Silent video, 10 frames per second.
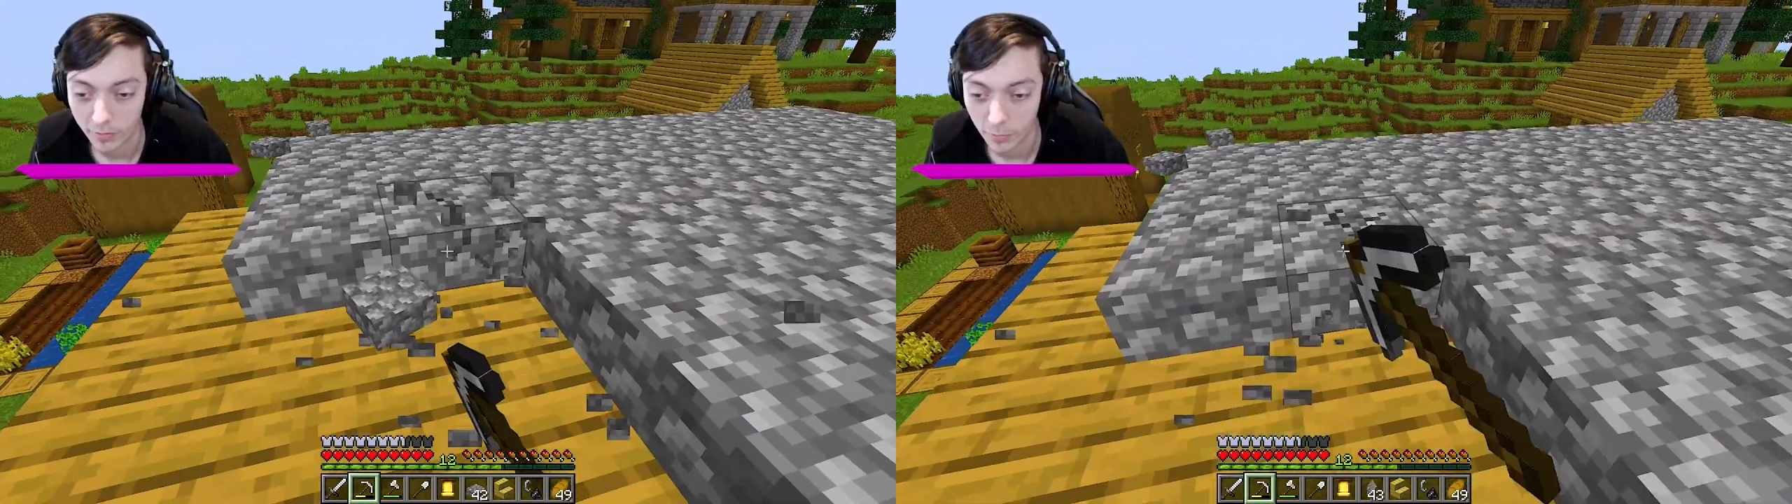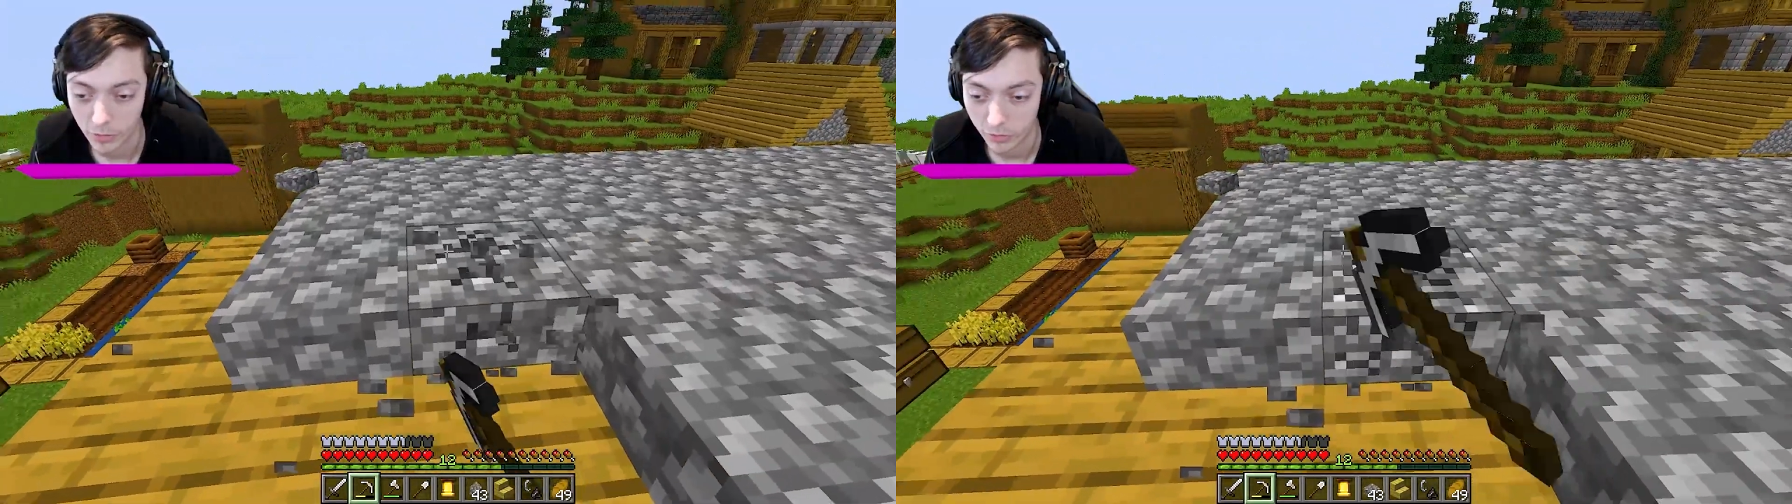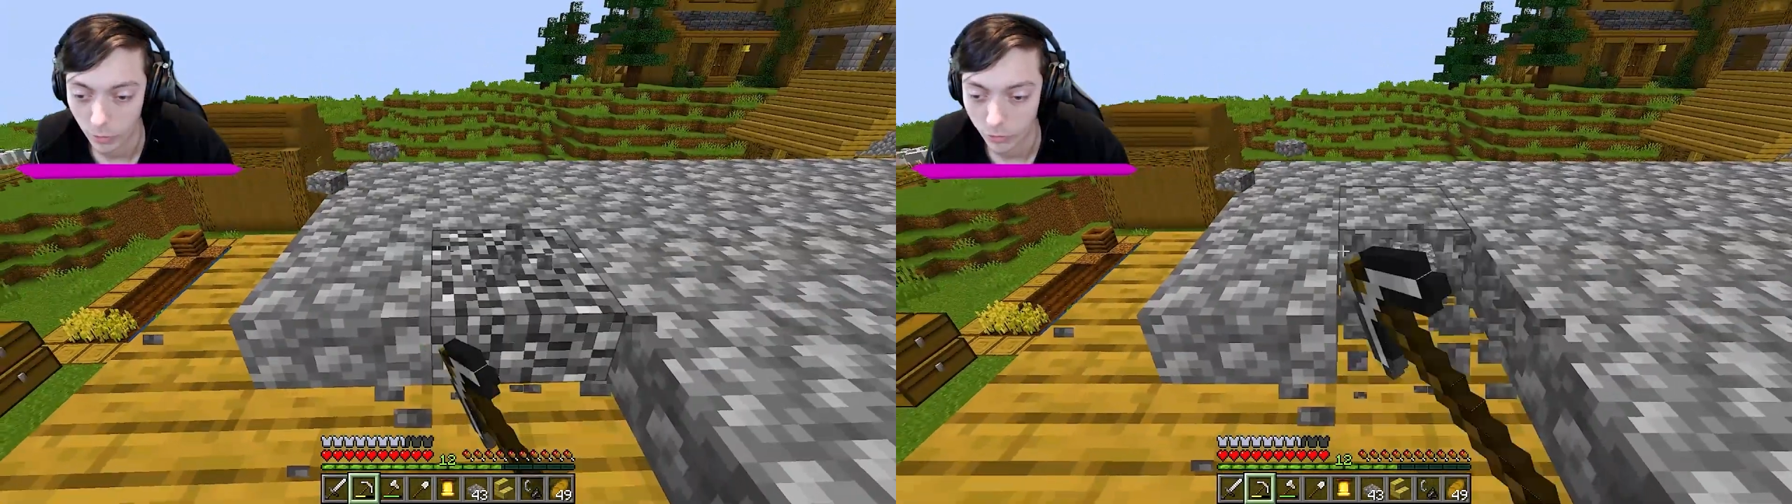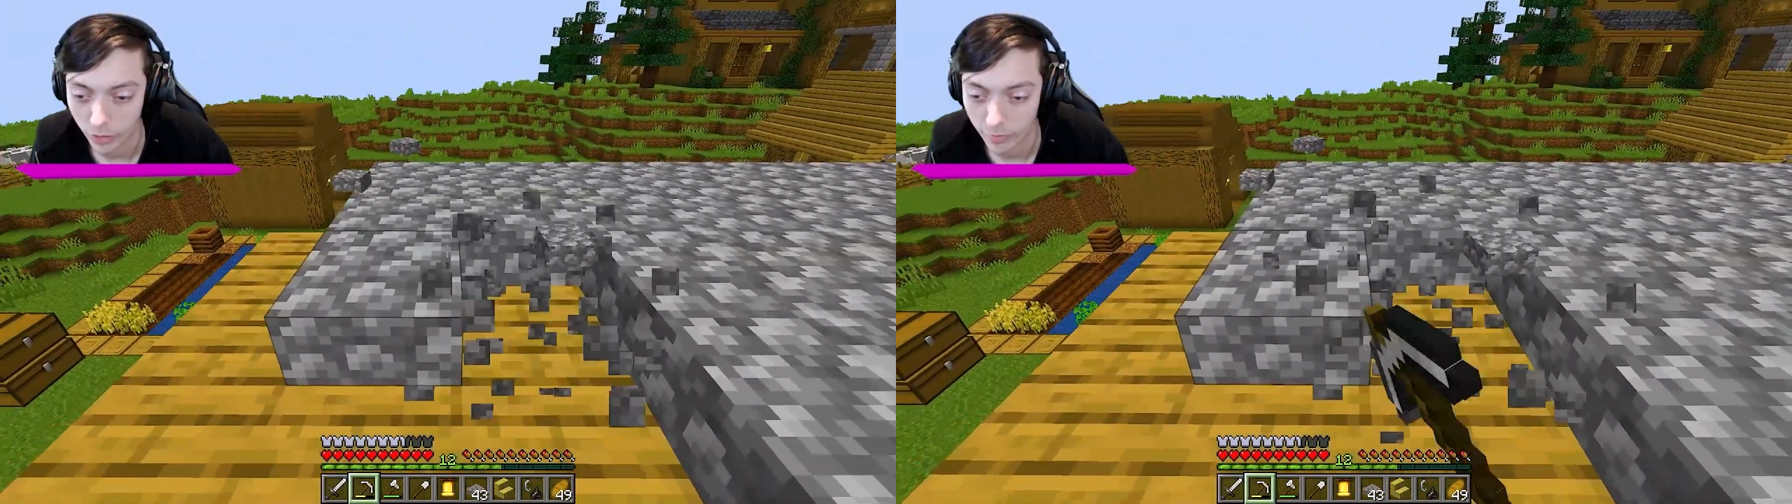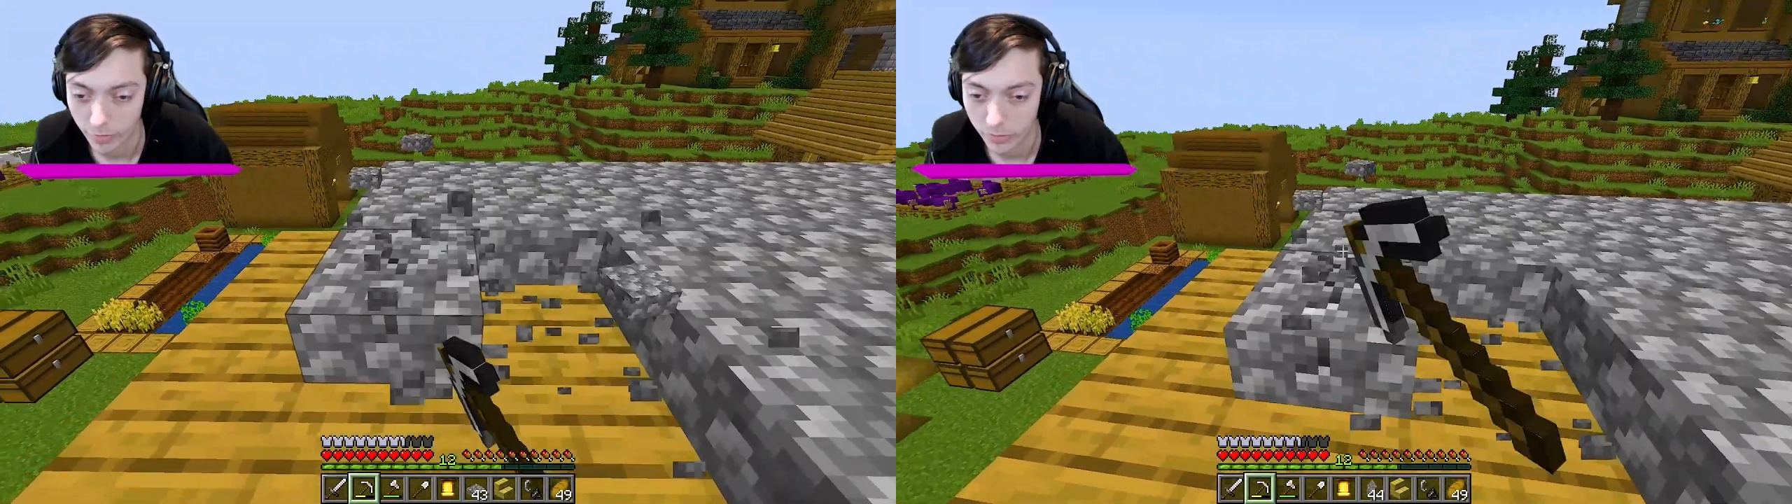which is also
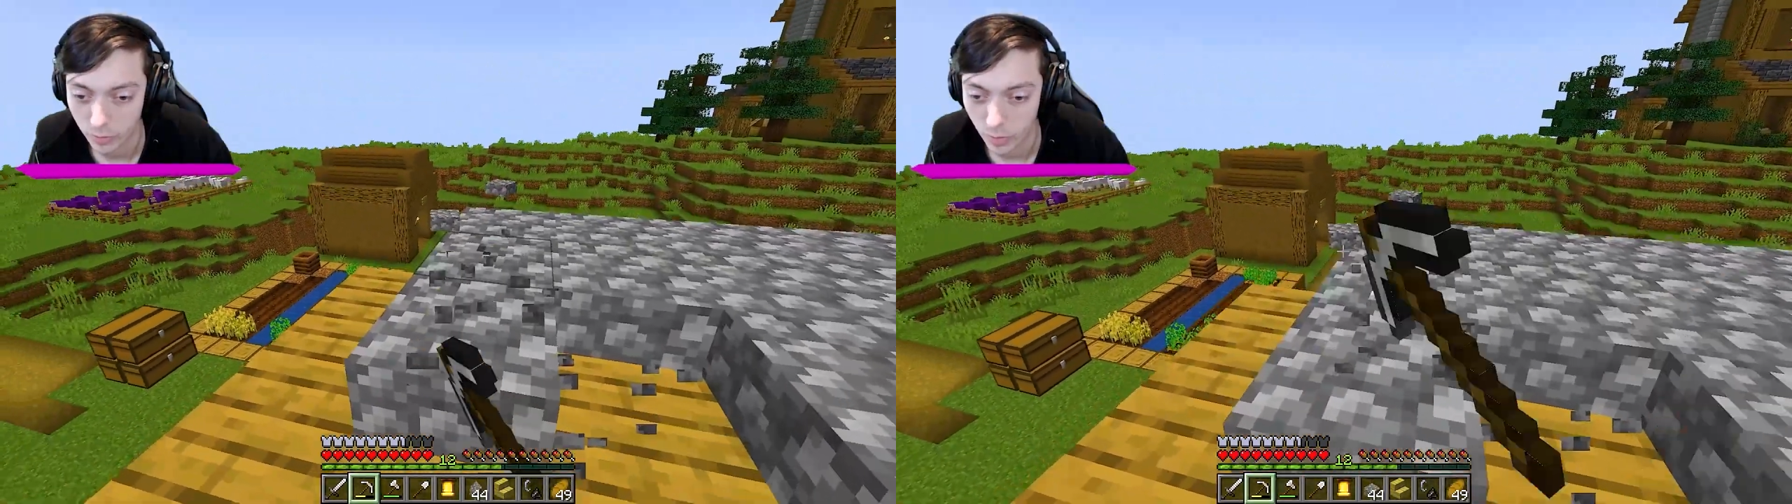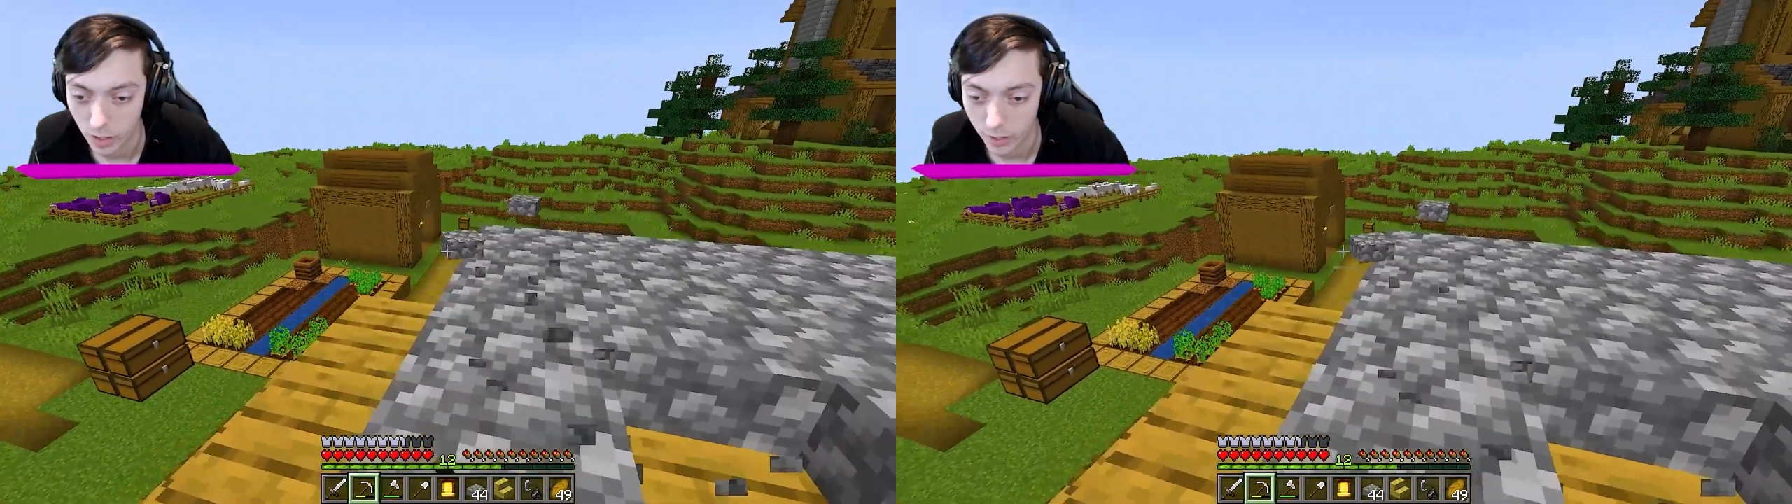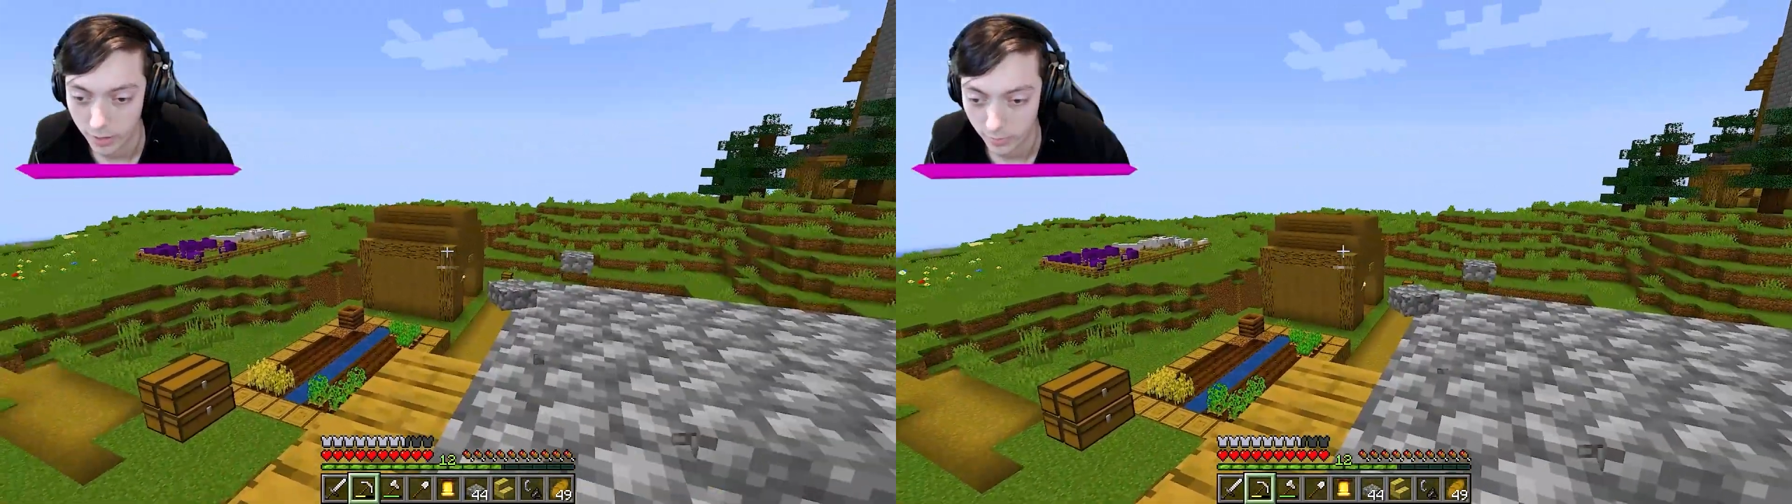another reason why